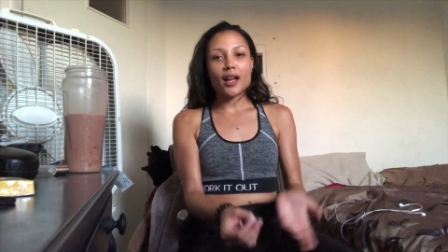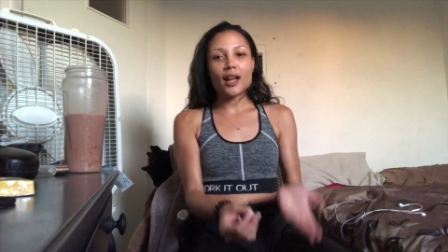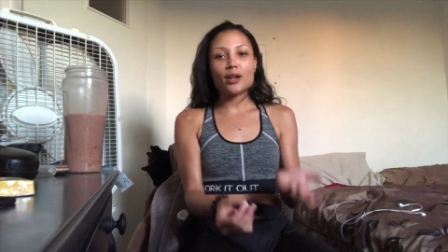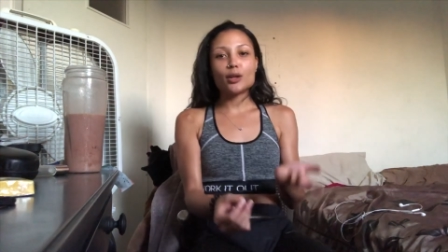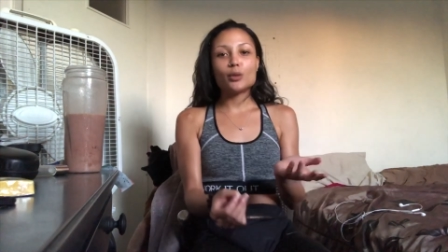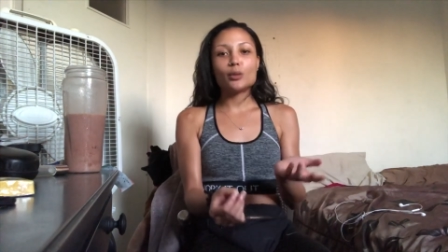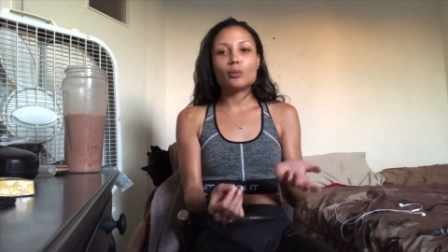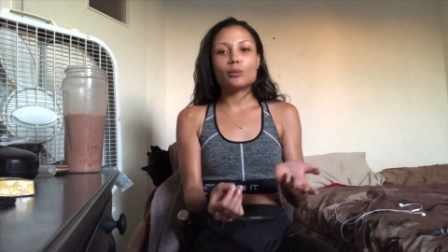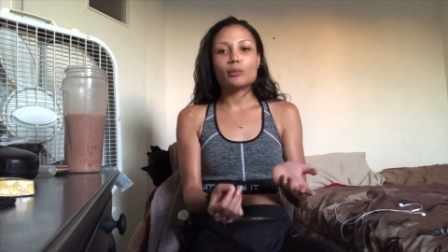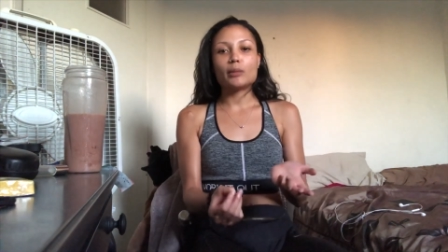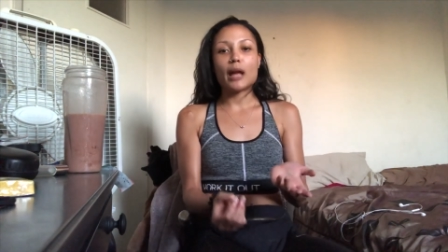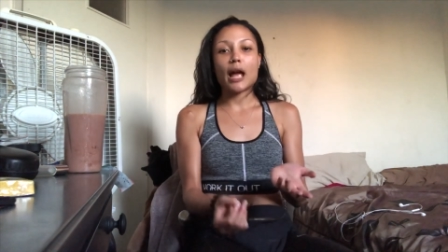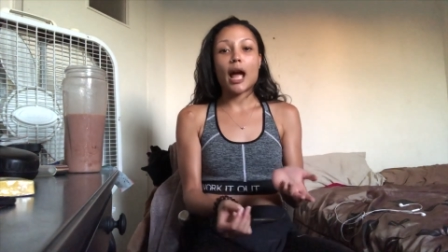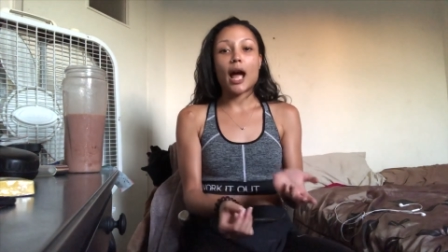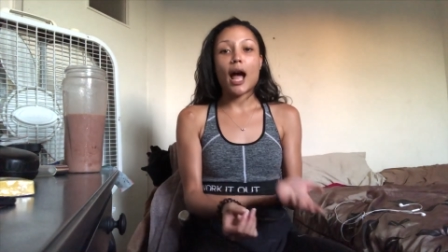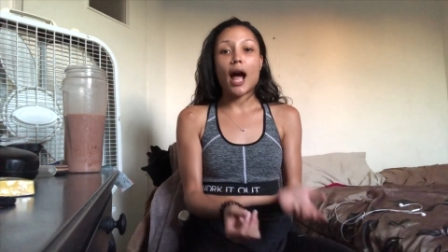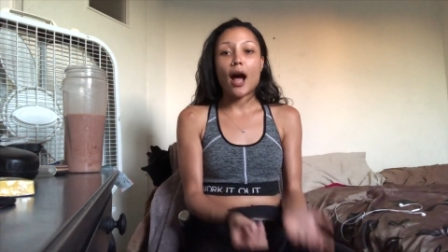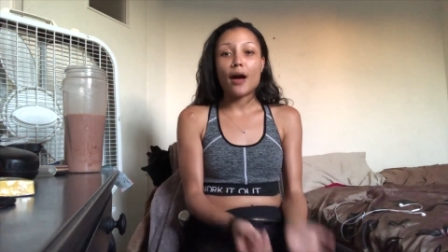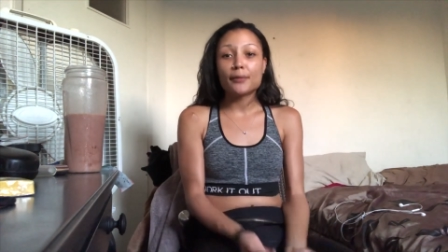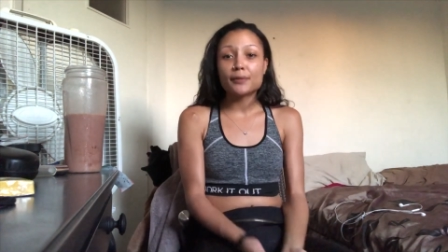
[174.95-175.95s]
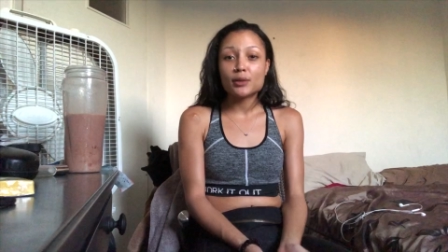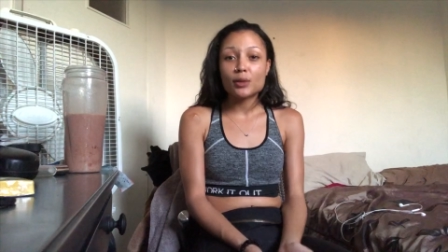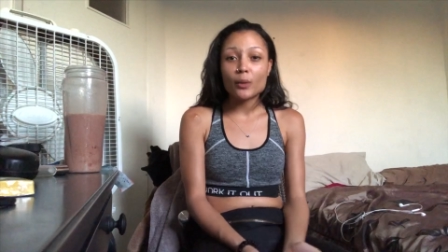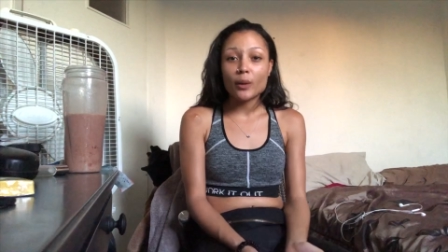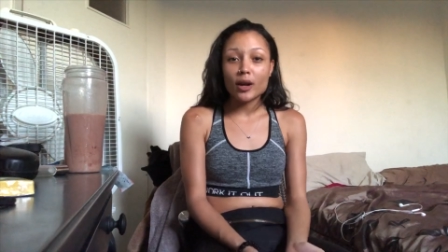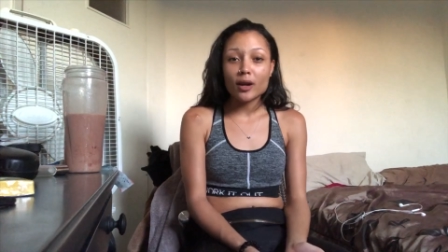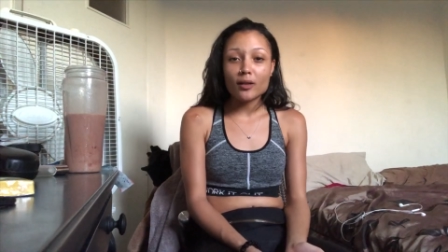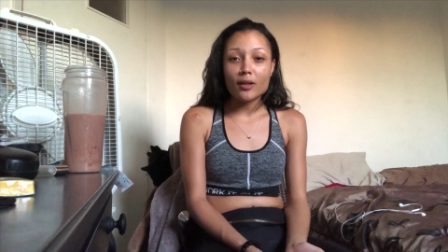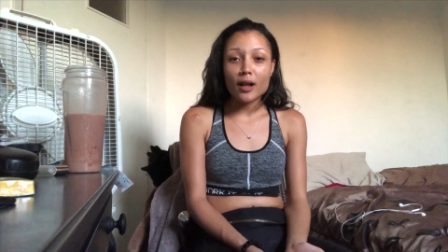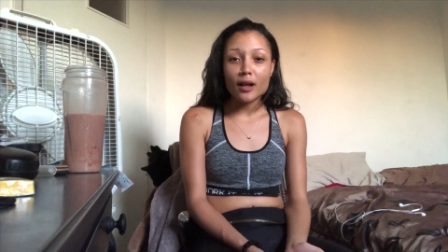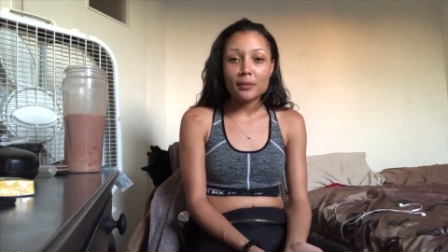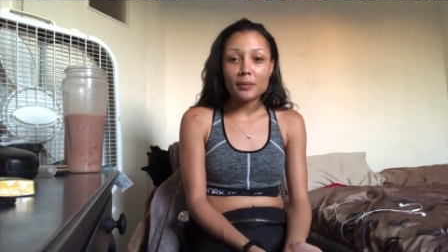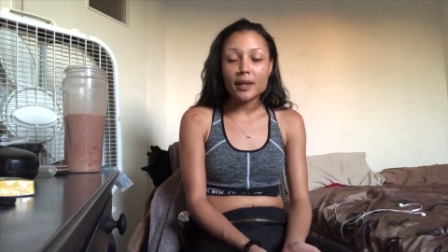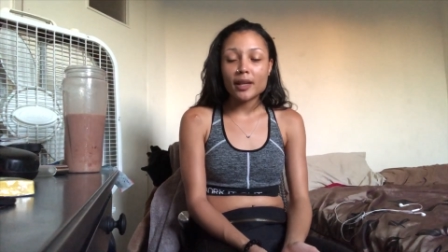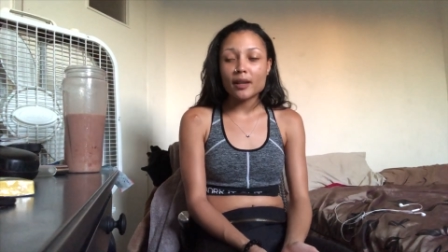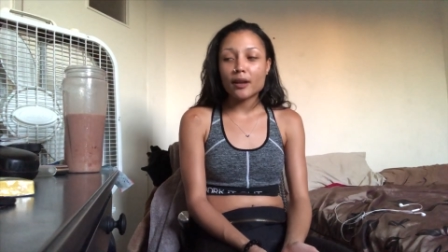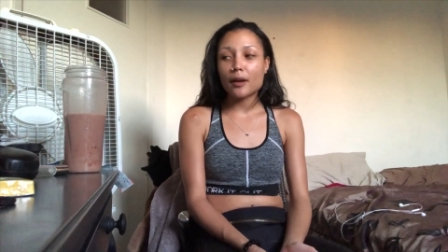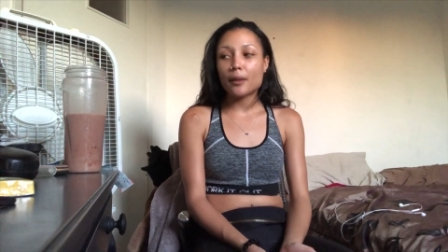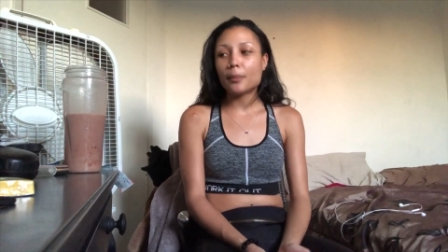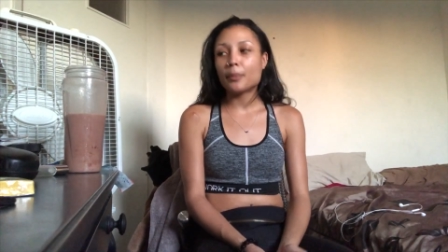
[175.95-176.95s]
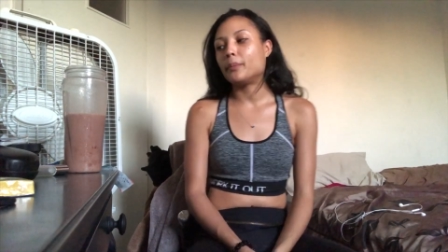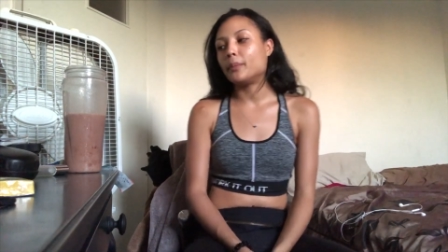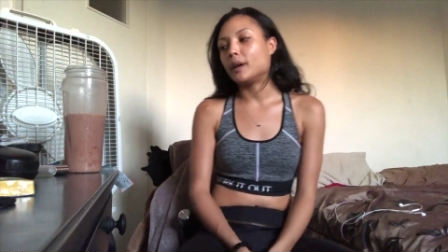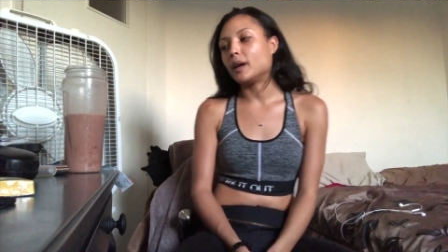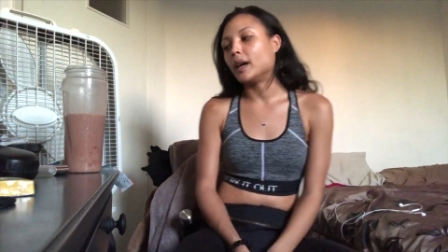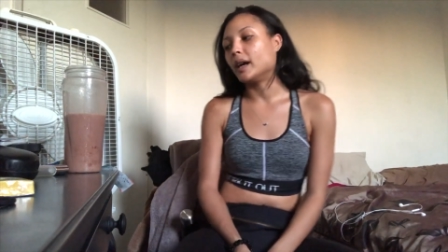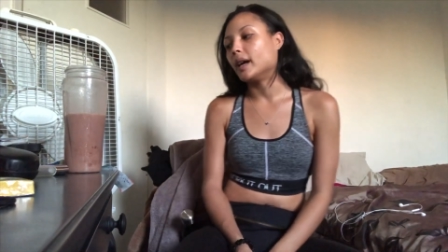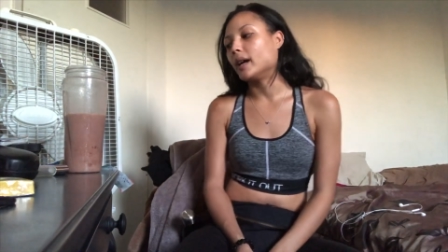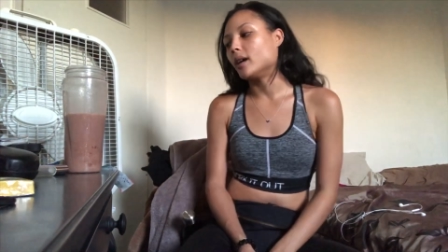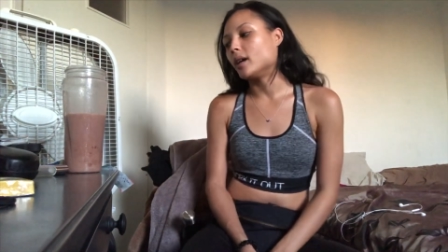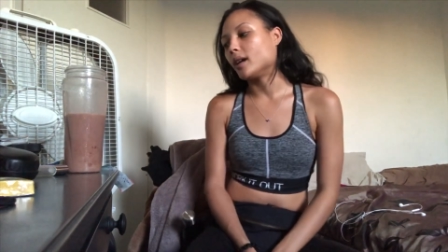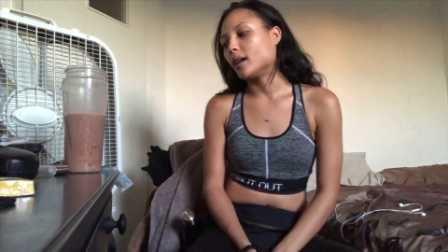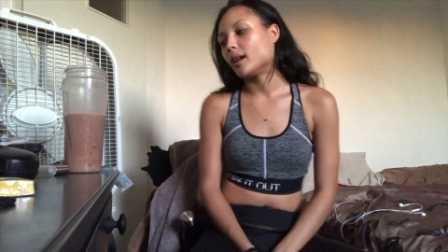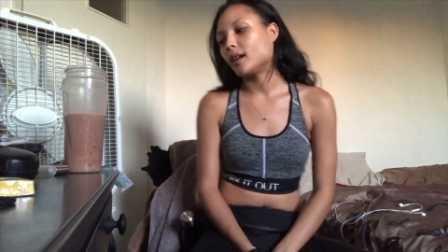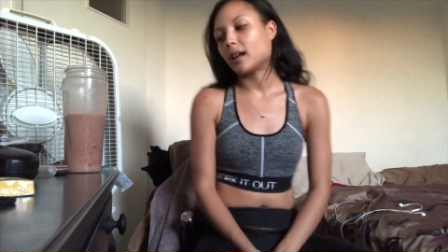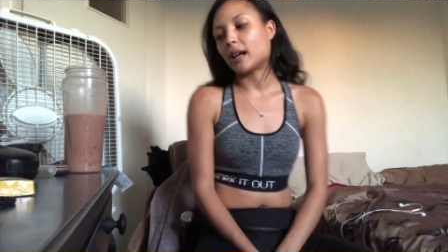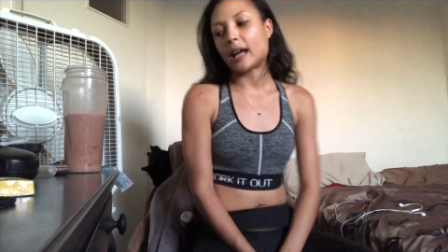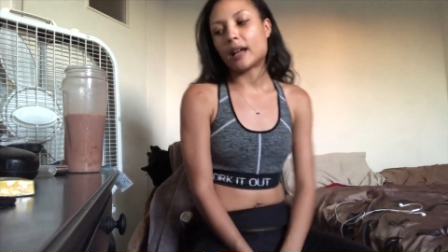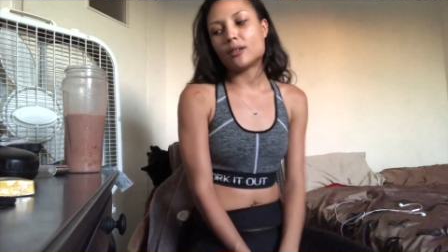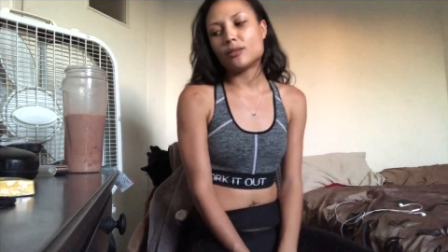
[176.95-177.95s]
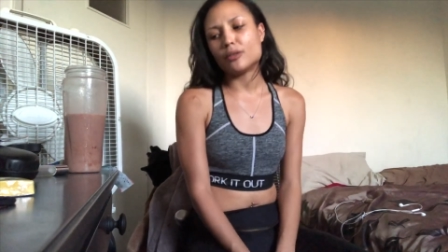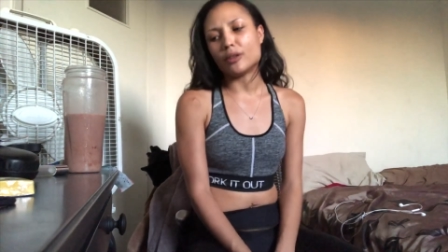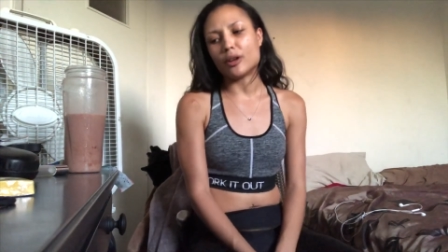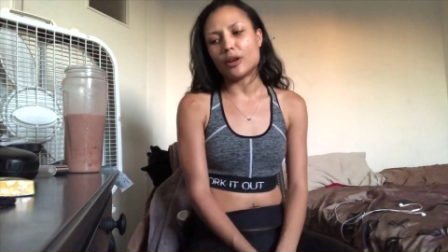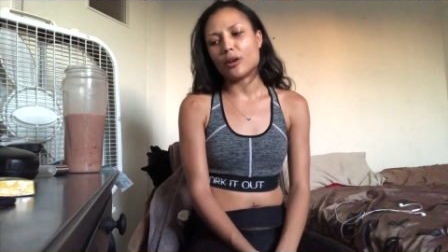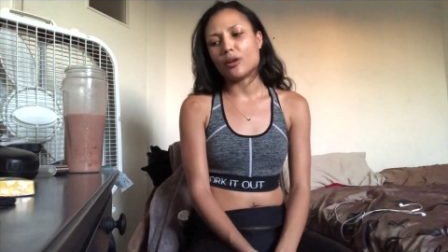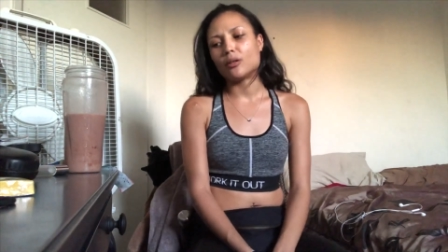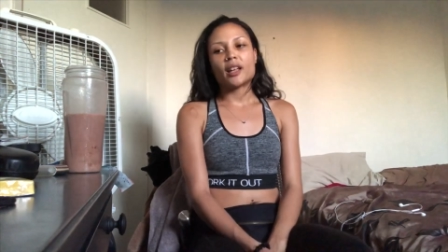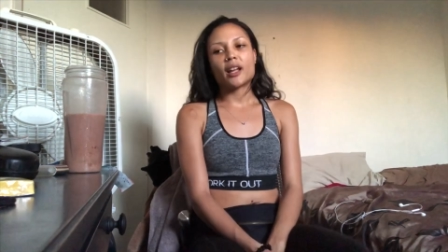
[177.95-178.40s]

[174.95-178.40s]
I don't have to wear a lot of makeup, but I don't know.